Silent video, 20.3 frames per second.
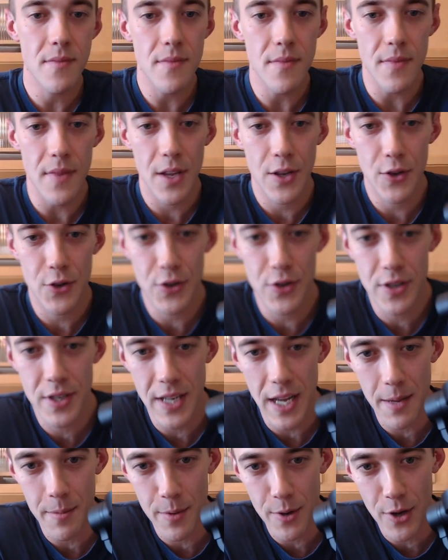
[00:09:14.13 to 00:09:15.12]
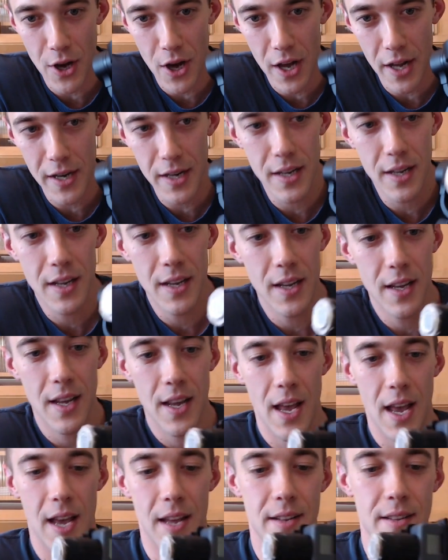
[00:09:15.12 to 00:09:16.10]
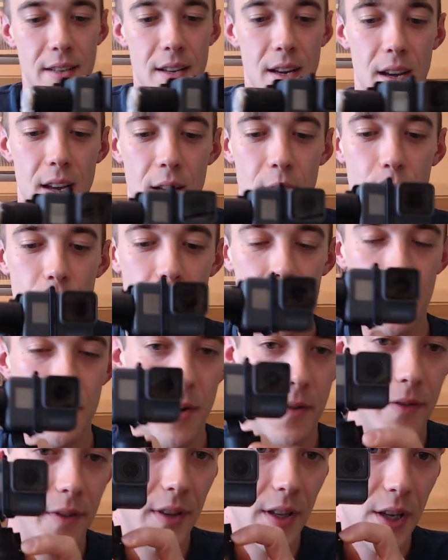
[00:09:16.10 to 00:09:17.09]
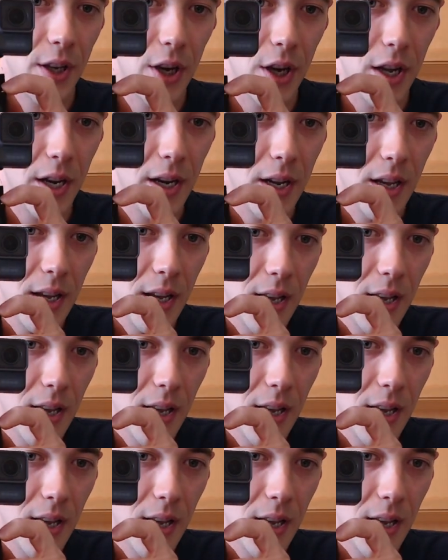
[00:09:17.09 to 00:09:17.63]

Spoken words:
You just tape it on, and it works perfectly good.